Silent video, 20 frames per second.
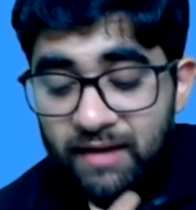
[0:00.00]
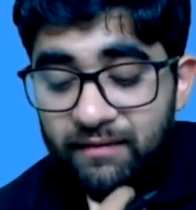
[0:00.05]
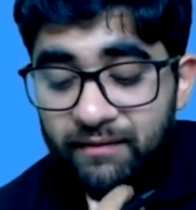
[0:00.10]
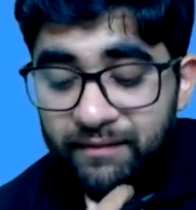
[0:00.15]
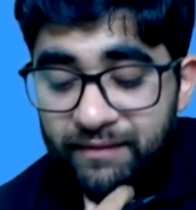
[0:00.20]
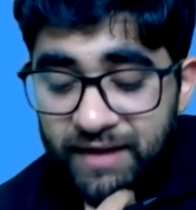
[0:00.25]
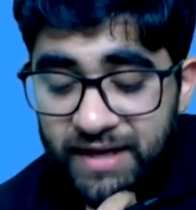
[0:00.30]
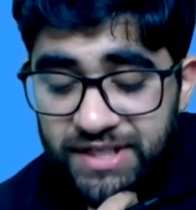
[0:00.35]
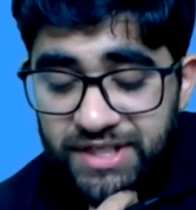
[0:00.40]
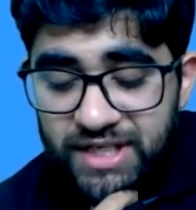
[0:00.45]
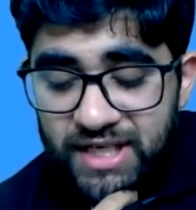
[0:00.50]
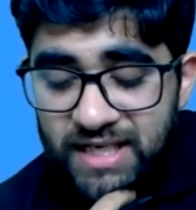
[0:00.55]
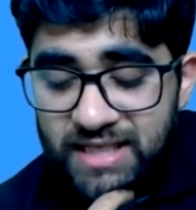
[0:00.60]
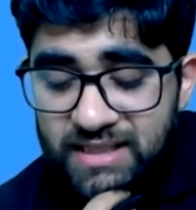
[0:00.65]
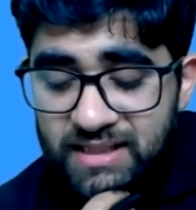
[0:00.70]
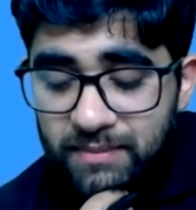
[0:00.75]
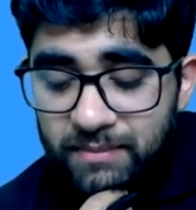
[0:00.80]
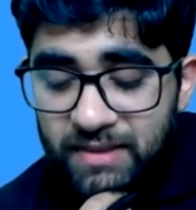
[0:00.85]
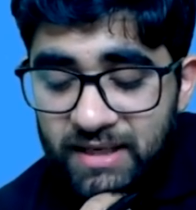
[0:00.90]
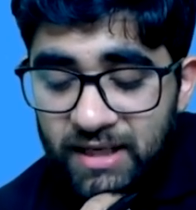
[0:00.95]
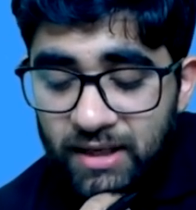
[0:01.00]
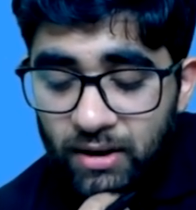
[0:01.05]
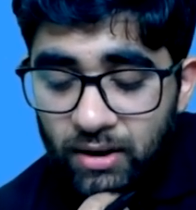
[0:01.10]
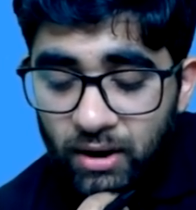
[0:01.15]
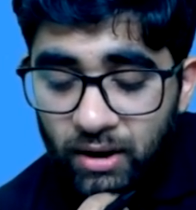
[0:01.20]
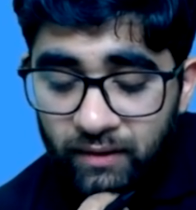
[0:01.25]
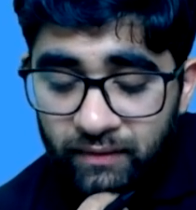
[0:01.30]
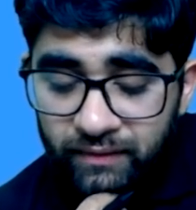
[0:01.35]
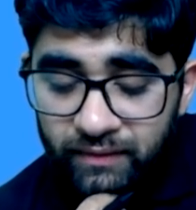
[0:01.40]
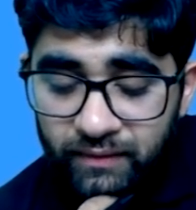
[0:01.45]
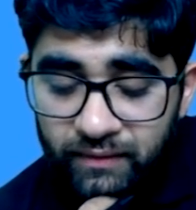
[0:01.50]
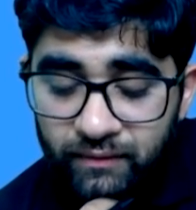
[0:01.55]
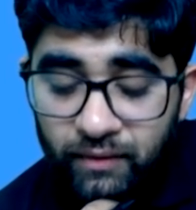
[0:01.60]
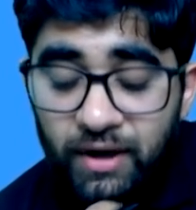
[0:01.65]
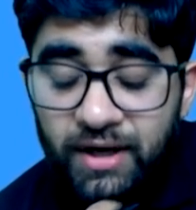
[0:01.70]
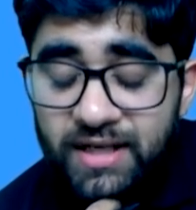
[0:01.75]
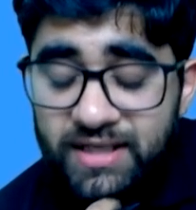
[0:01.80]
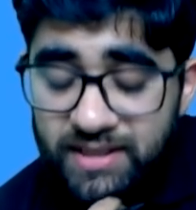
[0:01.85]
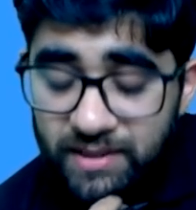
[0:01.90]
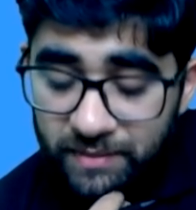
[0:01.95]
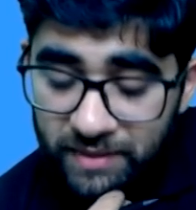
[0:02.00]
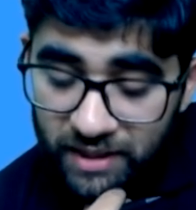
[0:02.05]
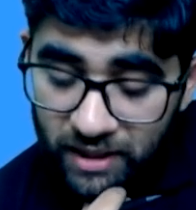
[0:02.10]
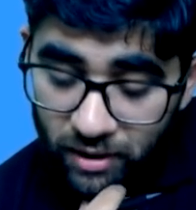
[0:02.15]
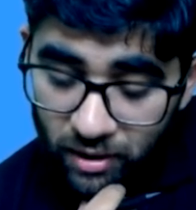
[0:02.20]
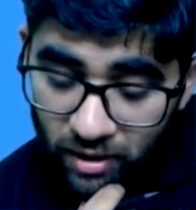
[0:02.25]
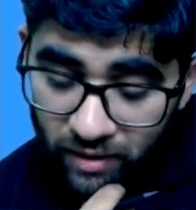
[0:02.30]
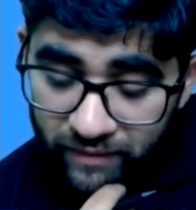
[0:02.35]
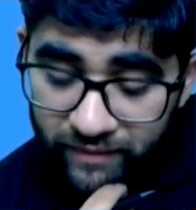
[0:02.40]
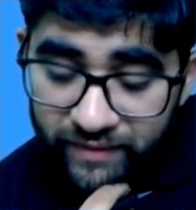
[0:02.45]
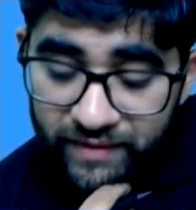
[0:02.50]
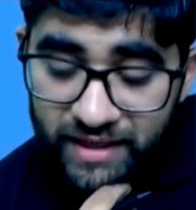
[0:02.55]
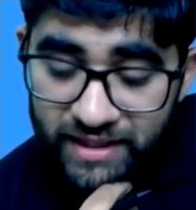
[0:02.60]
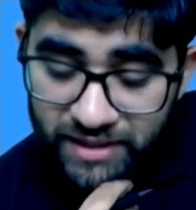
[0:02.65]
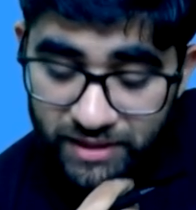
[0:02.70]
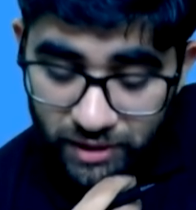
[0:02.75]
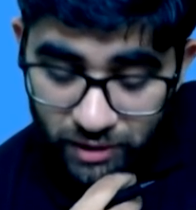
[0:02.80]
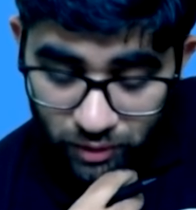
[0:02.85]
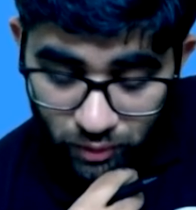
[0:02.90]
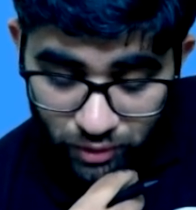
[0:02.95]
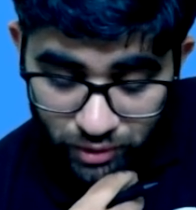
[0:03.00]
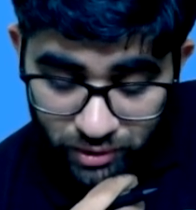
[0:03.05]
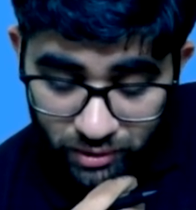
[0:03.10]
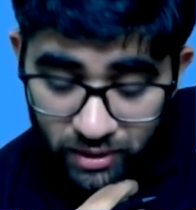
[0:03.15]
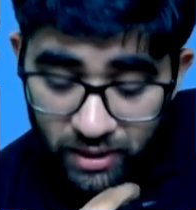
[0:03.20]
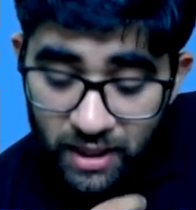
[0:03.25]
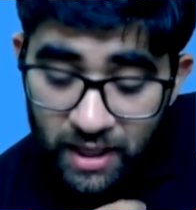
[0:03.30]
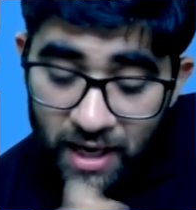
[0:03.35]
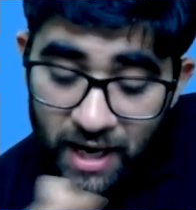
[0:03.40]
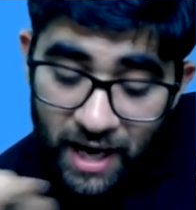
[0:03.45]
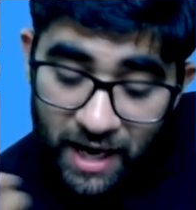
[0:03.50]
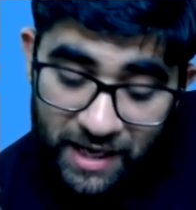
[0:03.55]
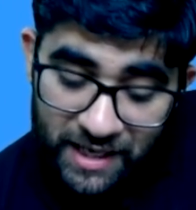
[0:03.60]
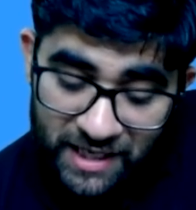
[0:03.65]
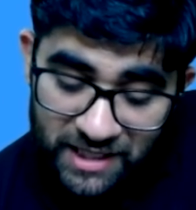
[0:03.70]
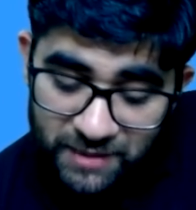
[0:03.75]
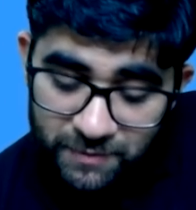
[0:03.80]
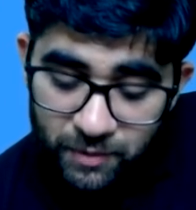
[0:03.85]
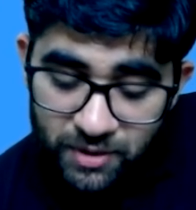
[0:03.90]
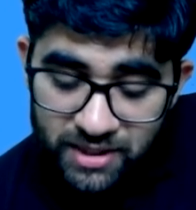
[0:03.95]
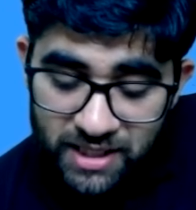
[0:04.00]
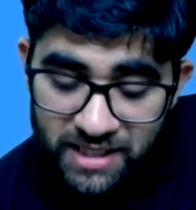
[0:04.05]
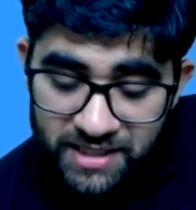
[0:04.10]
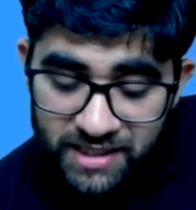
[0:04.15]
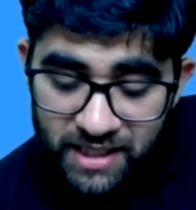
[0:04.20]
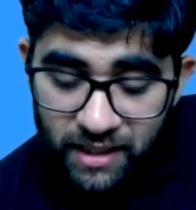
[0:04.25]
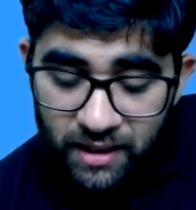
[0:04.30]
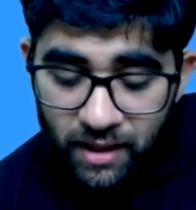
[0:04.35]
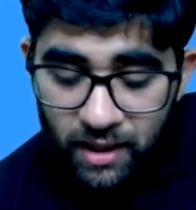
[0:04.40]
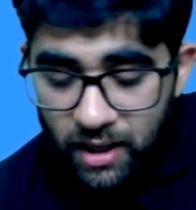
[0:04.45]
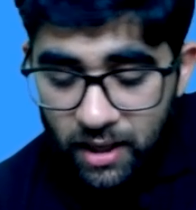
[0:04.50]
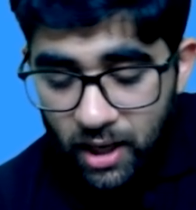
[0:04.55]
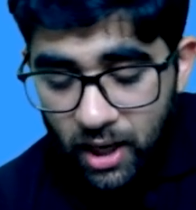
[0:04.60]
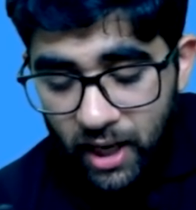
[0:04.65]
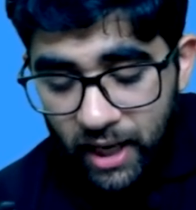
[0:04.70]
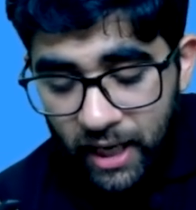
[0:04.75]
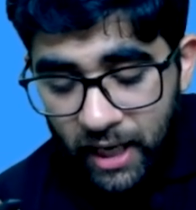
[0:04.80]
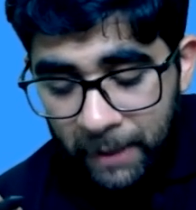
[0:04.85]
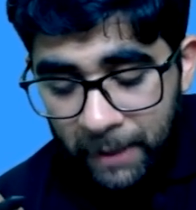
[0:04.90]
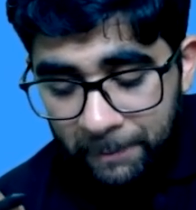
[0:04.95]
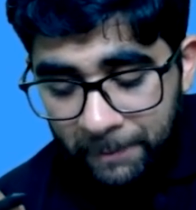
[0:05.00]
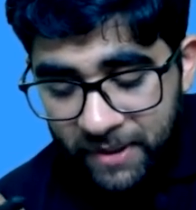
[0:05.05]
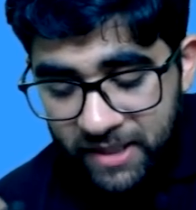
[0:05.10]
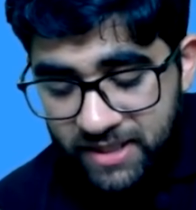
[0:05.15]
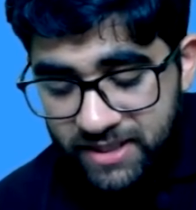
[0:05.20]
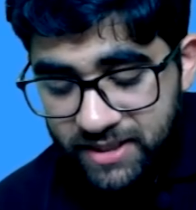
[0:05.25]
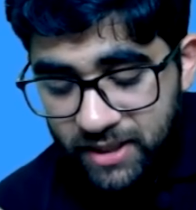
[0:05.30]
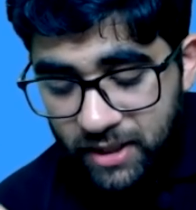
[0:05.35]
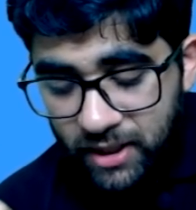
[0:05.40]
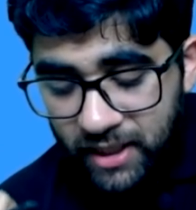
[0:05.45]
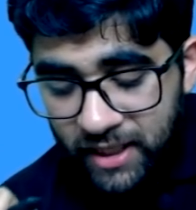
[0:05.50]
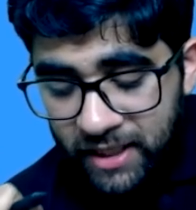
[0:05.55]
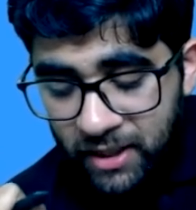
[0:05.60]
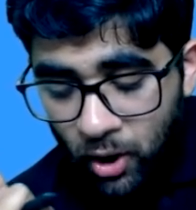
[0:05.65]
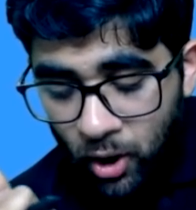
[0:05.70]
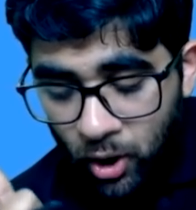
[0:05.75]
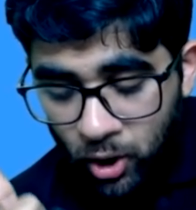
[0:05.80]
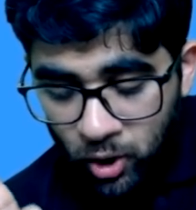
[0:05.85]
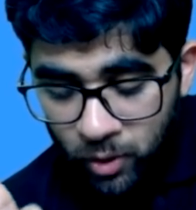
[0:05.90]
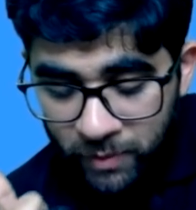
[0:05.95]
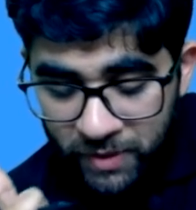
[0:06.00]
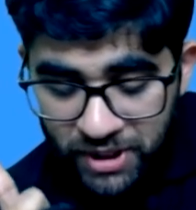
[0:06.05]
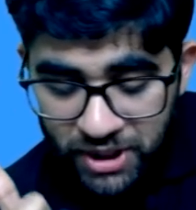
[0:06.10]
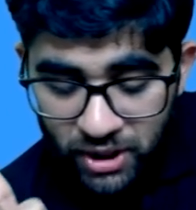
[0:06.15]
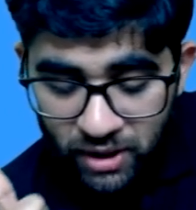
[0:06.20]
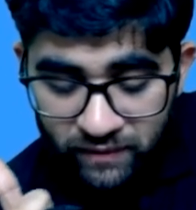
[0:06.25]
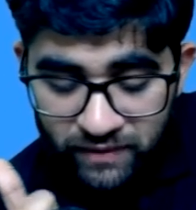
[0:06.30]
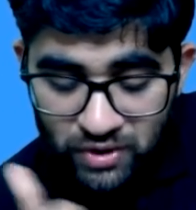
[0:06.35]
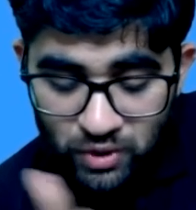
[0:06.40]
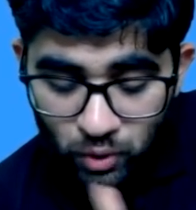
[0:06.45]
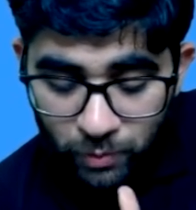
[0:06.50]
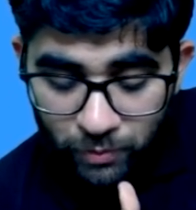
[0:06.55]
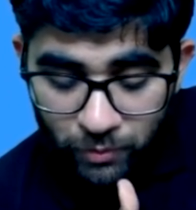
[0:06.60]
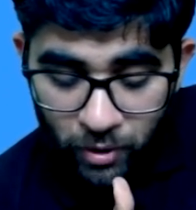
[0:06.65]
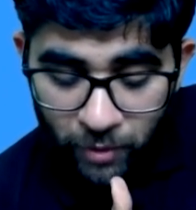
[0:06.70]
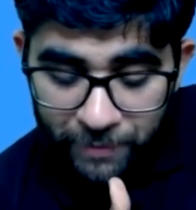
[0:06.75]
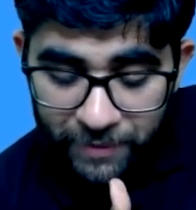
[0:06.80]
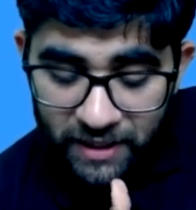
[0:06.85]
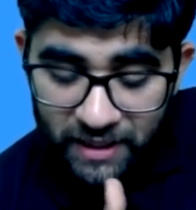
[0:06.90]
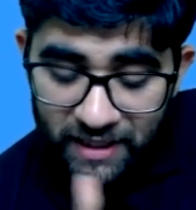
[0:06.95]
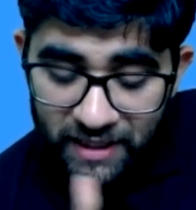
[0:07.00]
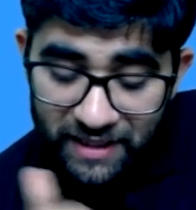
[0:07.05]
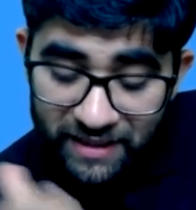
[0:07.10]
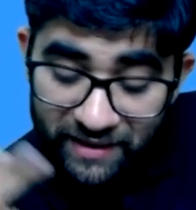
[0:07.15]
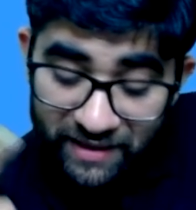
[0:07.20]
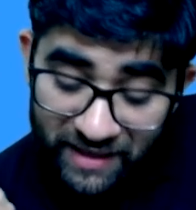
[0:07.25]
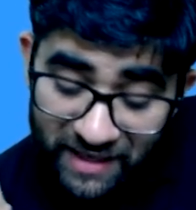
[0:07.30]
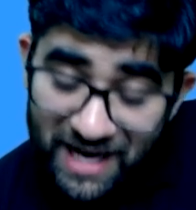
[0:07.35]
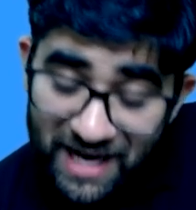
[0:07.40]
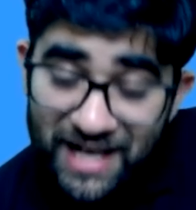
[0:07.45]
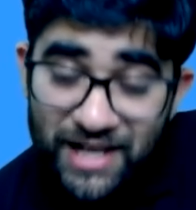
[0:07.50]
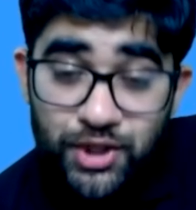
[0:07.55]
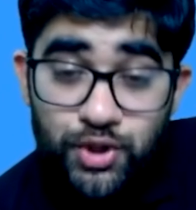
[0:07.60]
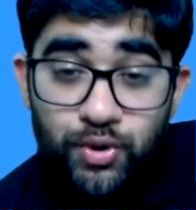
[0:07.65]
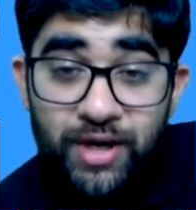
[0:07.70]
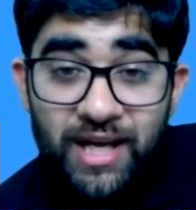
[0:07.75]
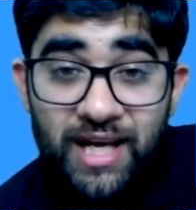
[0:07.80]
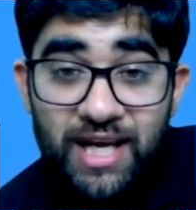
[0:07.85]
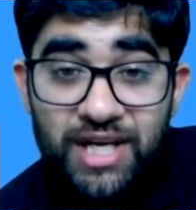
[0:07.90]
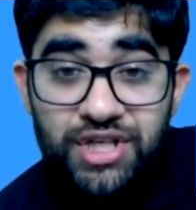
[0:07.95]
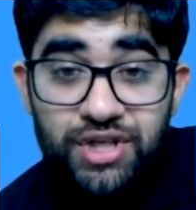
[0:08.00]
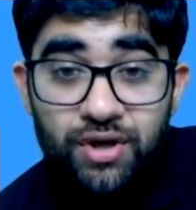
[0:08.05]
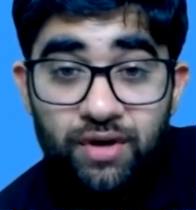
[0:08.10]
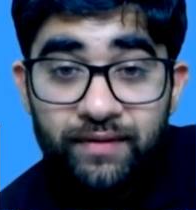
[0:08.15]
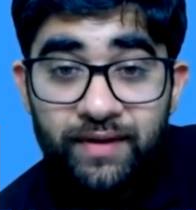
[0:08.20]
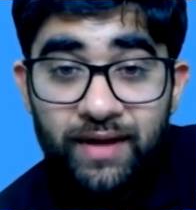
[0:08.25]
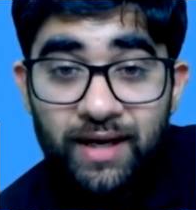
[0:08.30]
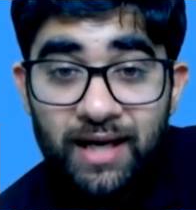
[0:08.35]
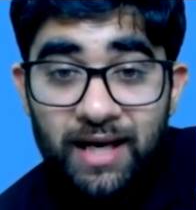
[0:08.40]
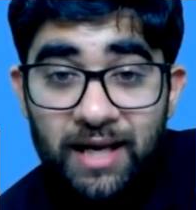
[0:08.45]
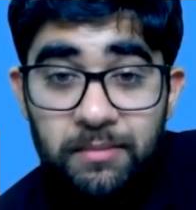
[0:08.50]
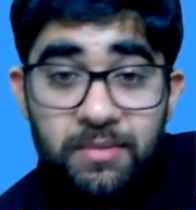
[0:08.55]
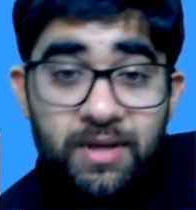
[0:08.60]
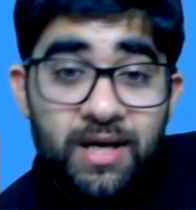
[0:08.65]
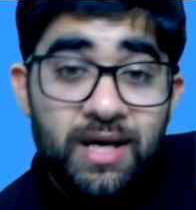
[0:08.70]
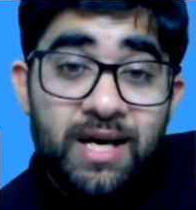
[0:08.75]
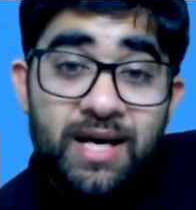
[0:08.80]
what is the meaning of restitution? Dispossessing a person in occupation of suit property, re-adjudication of the claim,